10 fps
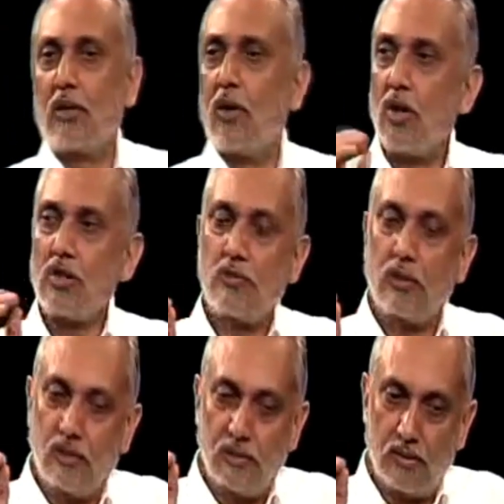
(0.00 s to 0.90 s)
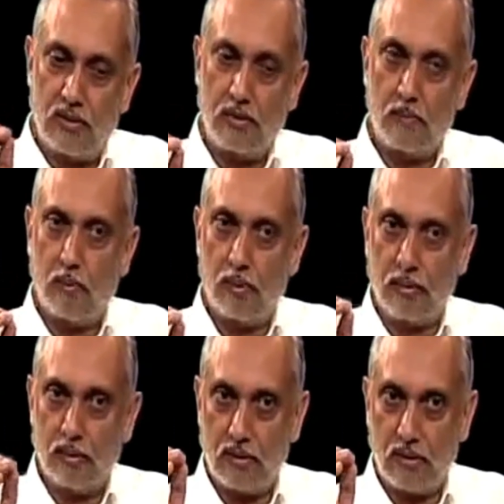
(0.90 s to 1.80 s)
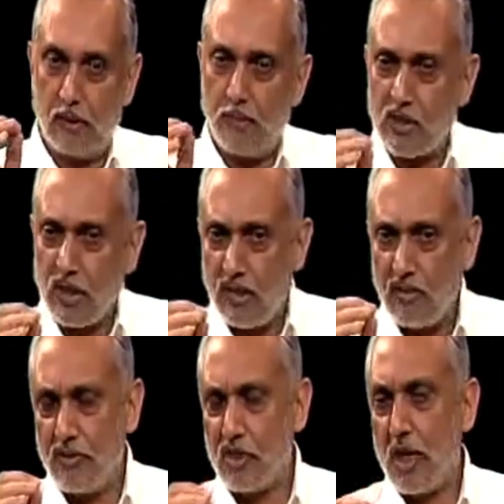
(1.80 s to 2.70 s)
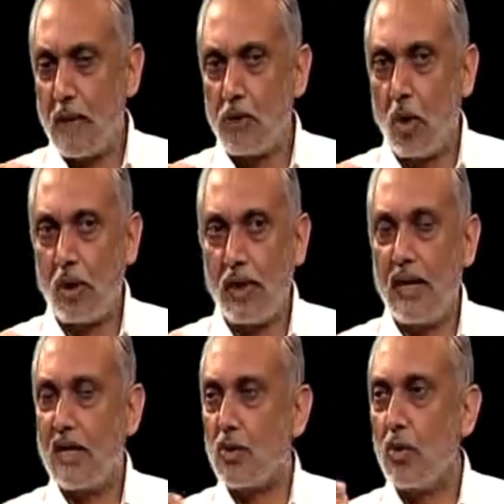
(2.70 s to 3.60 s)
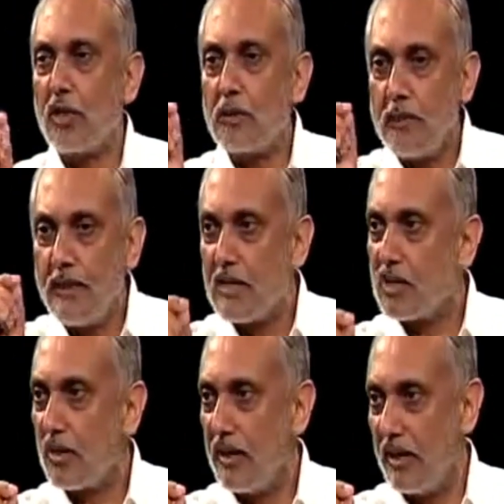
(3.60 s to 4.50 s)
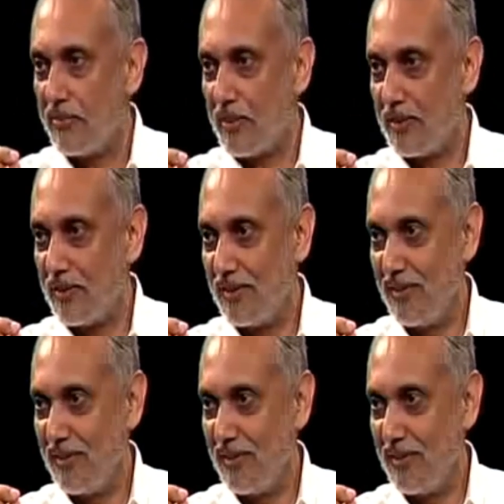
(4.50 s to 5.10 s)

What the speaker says: Because the deepest level which I'm talking has no experiencer left.